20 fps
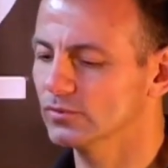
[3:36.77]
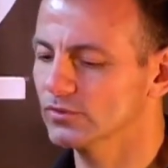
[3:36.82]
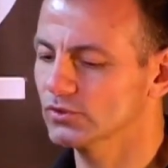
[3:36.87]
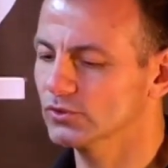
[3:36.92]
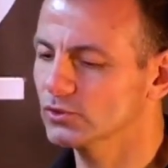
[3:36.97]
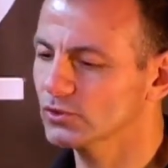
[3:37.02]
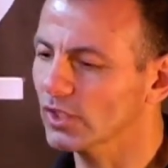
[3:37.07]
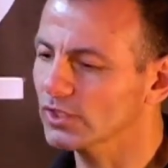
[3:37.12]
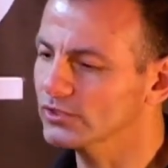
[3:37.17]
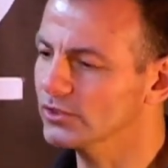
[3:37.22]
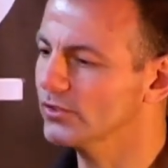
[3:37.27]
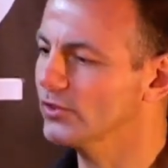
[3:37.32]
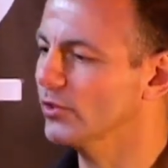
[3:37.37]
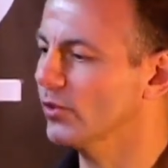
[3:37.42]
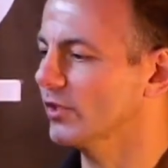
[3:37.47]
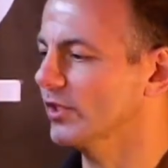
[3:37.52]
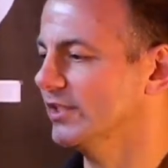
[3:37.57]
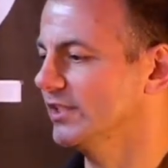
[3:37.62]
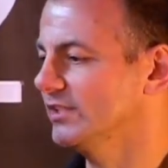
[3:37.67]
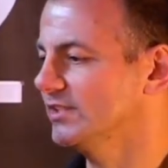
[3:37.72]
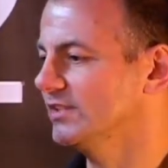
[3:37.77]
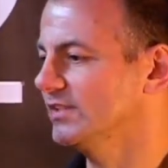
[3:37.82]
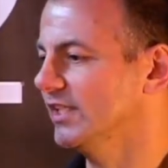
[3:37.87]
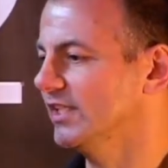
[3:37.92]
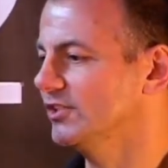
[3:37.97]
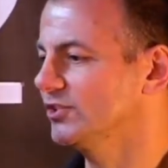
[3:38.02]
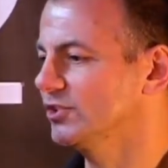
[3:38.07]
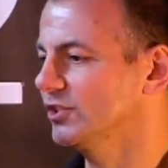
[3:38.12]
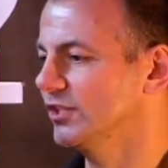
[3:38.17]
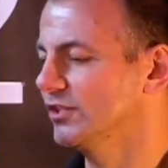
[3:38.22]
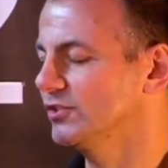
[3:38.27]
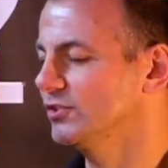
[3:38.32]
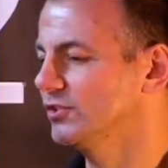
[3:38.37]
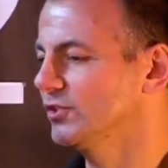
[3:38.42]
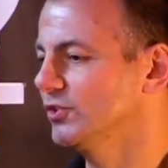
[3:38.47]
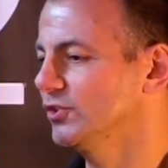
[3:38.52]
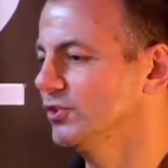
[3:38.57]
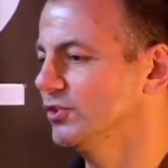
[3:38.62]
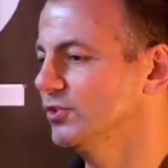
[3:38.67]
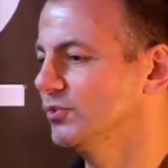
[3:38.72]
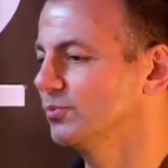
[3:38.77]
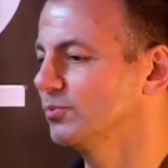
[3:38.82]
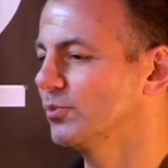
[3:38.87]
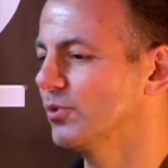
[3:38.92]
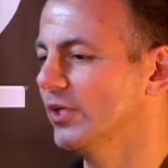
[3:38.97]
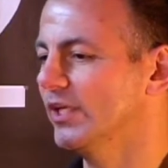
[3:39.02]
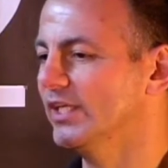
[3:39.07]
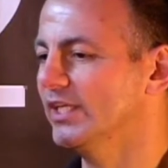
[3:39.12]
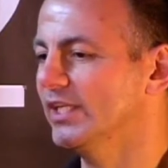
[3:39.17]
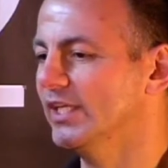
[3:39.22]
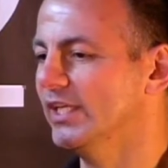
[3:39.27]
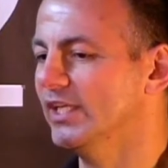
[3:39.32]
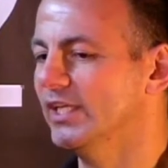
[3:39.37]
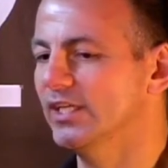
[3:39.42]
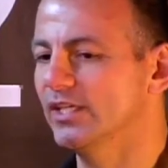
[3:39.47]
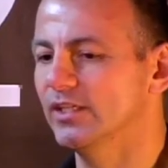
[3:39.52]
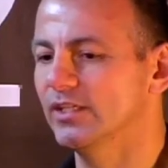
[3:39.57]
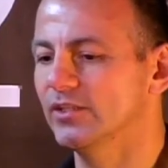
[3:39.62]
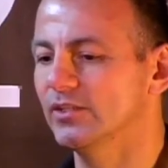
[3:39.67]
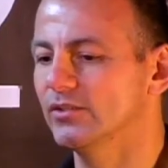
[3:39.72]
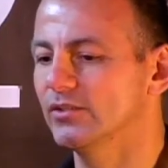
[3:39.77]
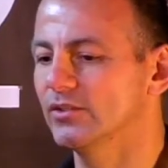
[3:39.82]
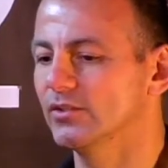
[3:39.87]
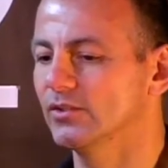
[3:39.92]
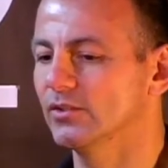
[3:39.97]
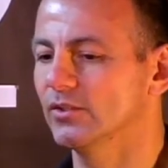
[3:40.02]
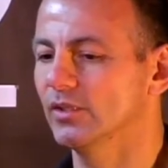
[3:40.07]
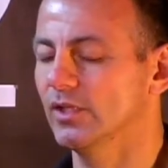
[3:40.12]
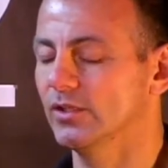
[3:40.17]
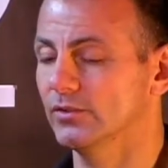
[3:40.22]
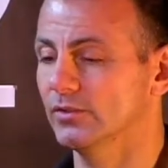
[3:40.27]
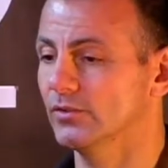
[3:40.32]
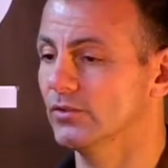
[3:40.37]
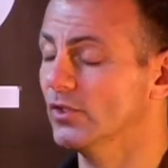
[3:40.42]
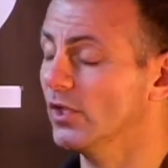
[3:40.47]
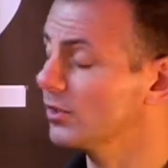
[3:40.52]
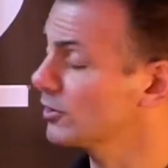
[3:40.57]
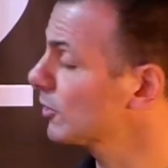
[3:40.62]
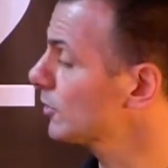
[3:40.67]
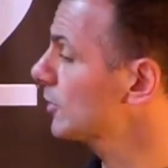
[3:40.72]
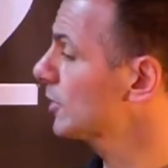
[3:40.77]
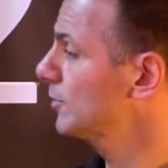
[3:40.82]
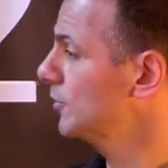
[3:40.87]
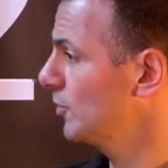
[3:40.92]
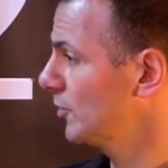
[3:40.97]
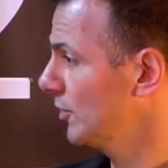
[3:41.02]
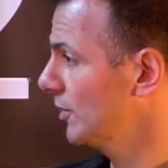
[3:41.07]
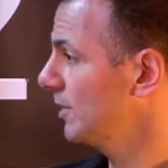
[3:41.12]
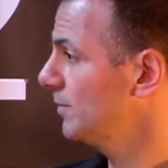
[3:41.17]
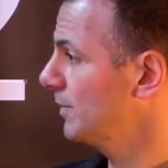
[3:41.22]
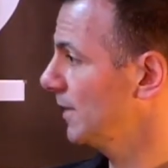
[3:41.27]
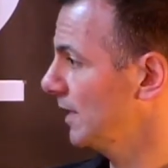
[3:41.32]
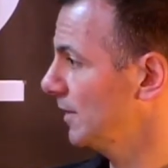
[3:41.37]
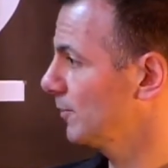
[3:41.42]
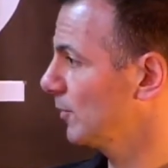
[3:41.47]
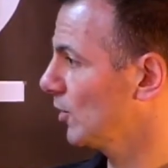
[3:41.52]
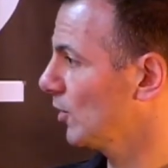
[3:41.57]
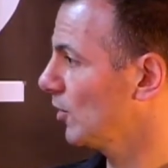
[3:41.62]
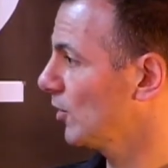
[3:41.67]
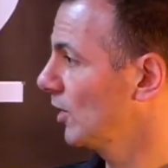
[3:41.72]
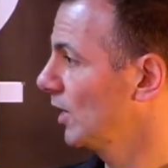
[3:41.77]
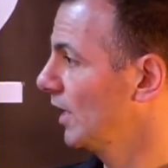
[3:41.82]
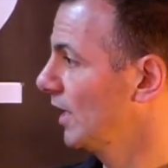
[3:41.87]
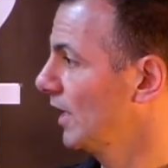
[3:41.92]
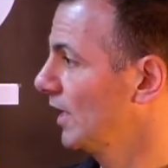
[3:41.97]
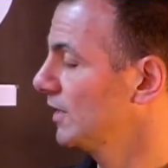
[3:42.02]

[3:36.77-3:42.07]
structured the organization to bring in uh, younger community people